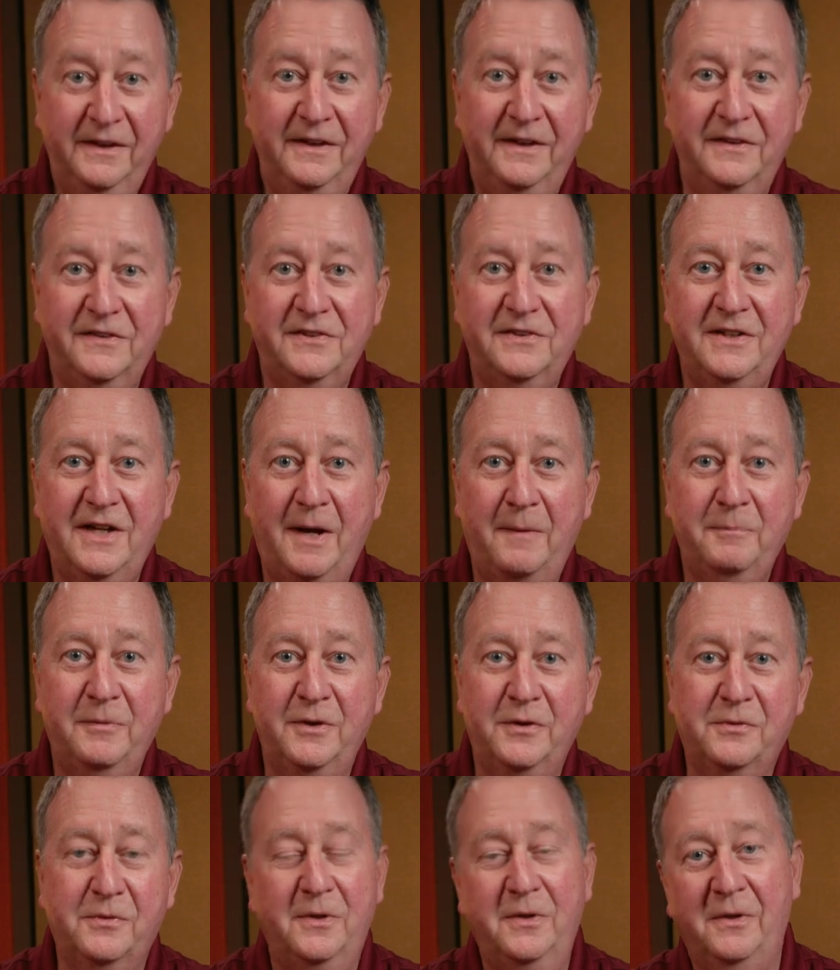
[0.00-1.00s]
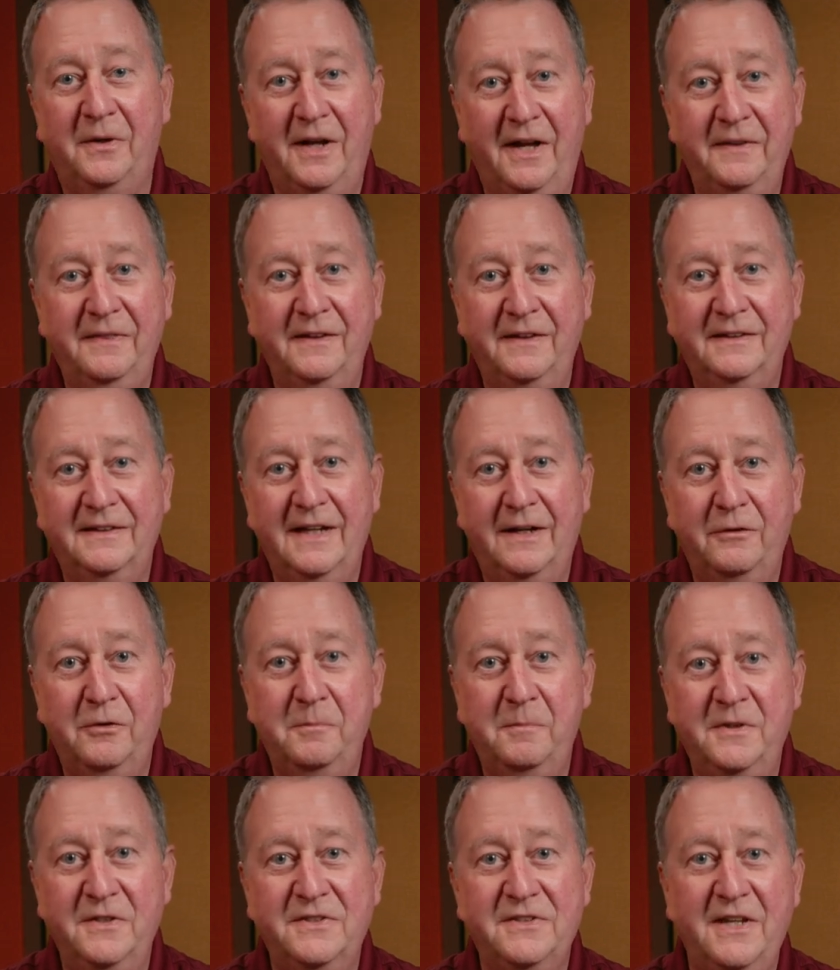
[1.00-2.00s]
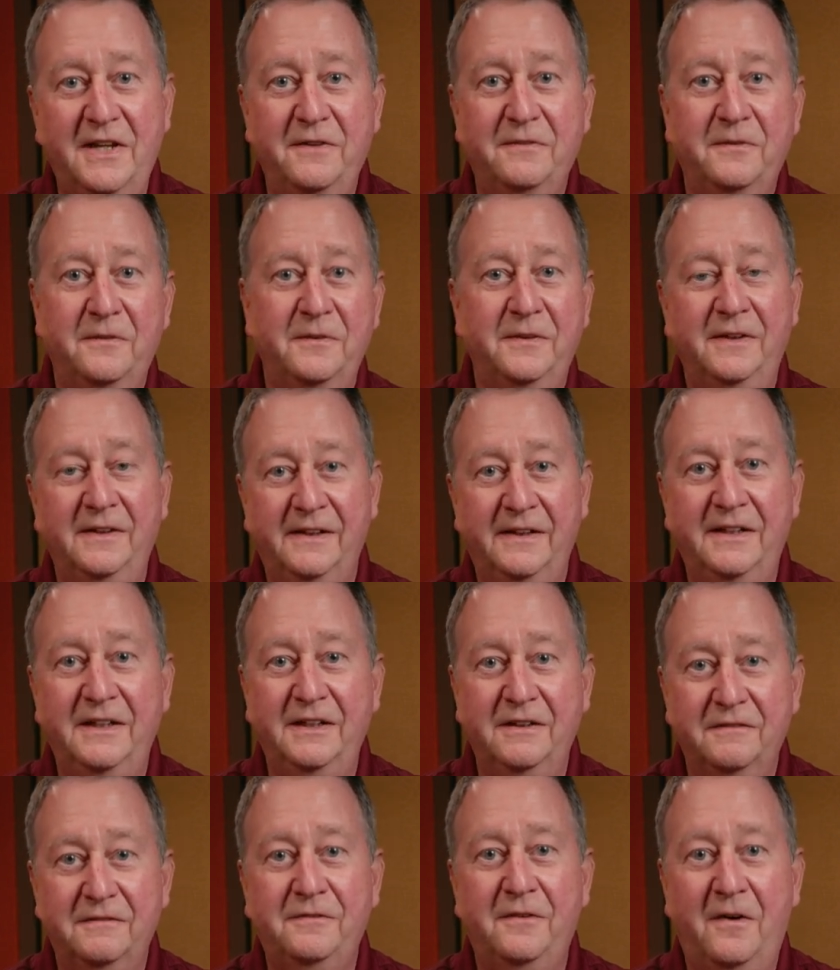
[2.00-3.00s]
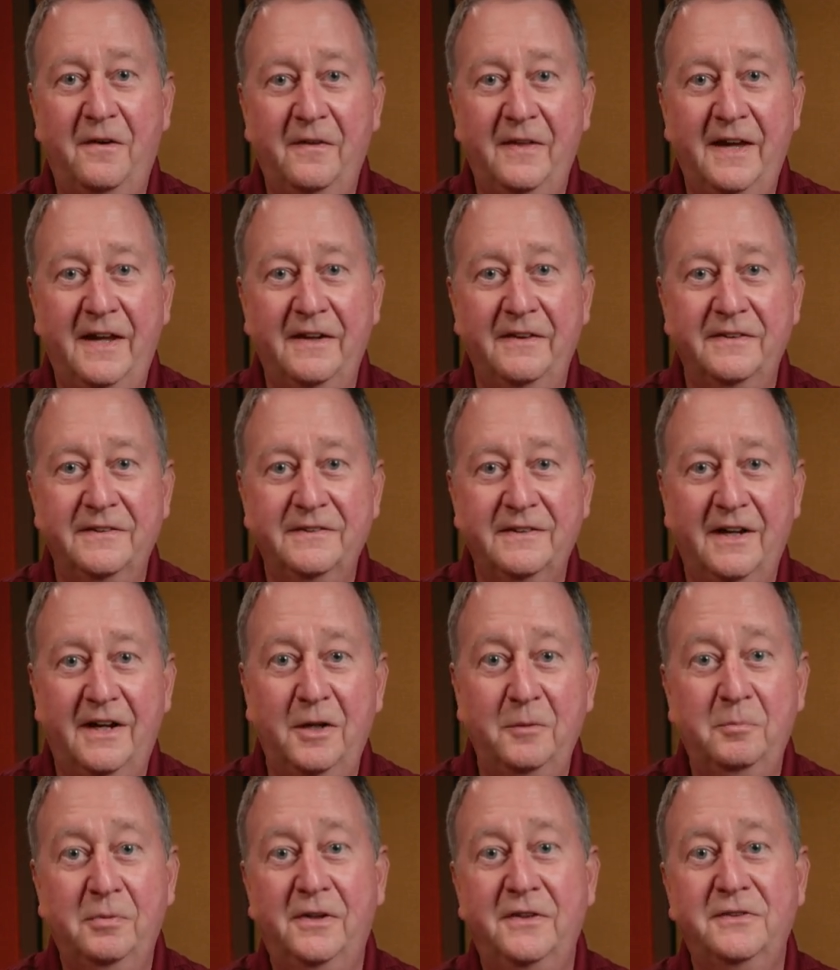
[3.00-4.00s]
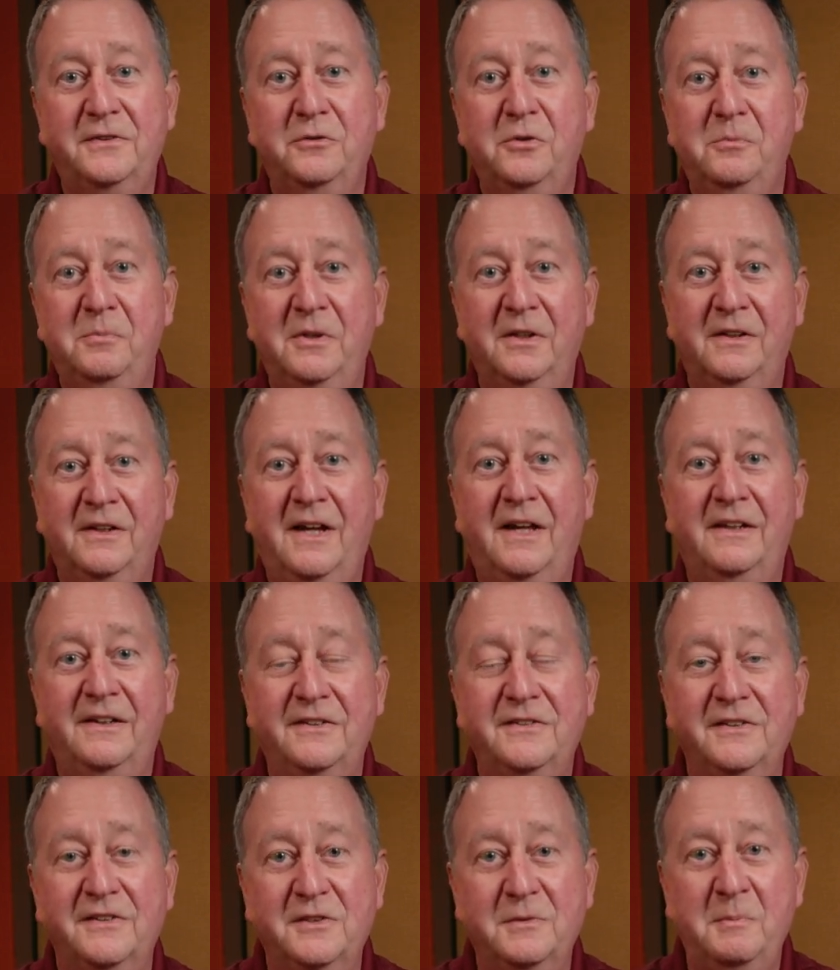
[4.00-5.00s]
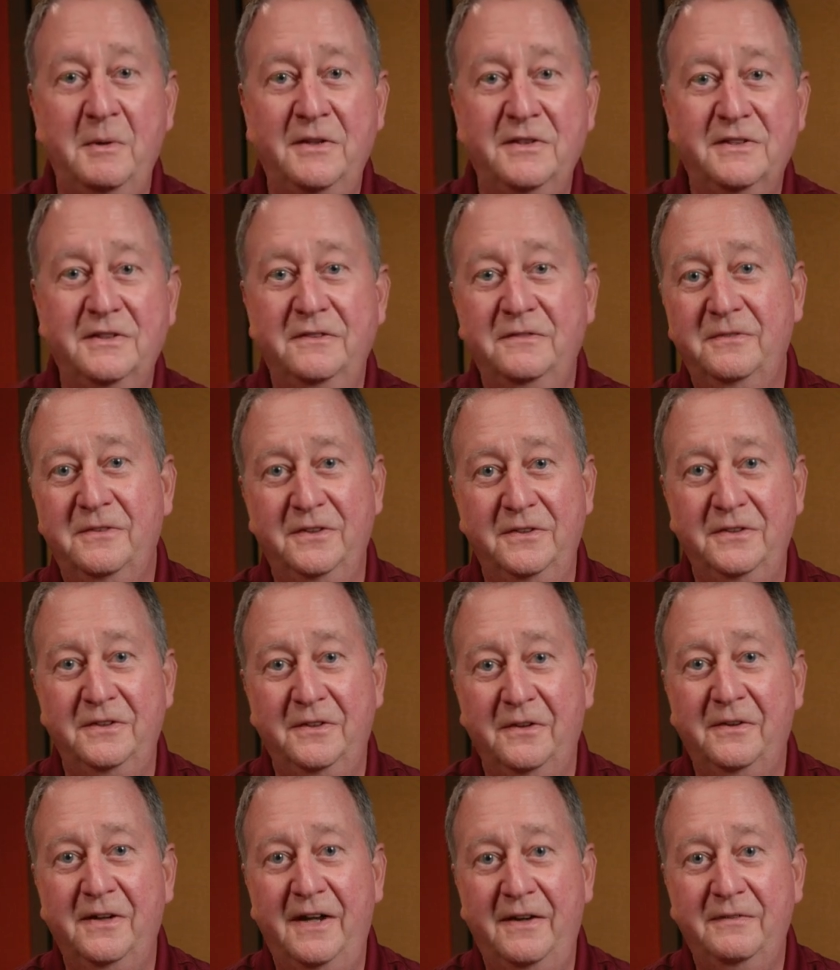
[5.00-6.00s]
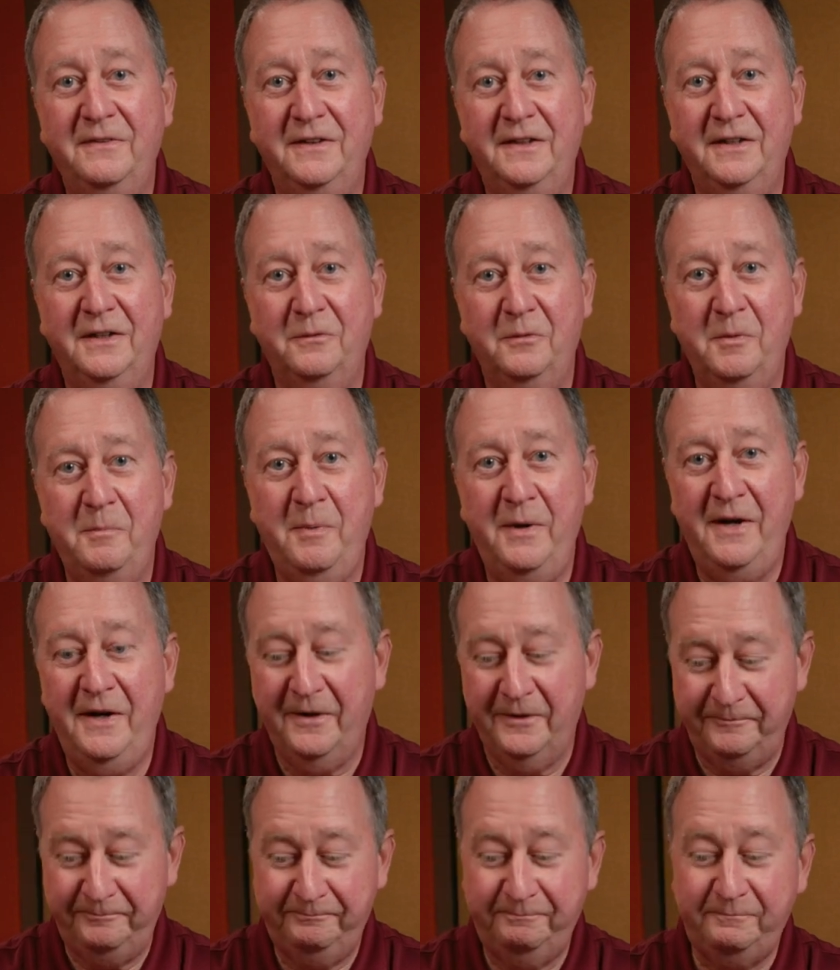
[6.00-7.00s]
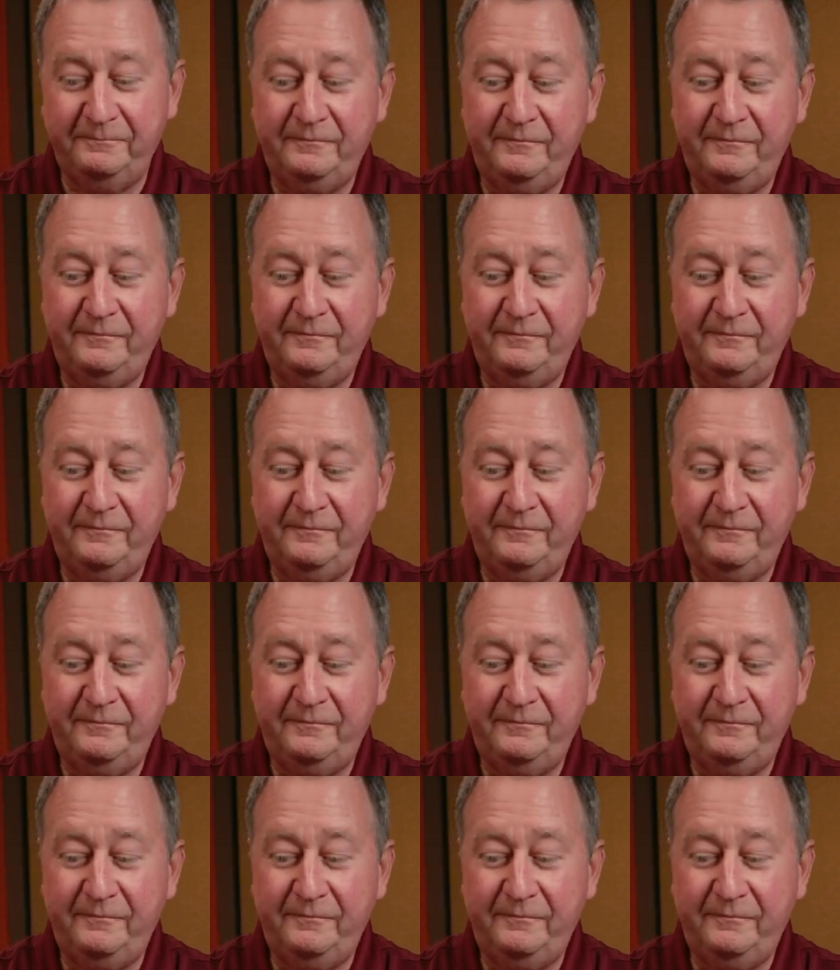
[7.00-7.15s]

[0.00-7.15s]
and stop the drone. I think that would be safer than letting it fall out of the sky. Plus, it would be a lot less expensive because you don't have to get it repaired.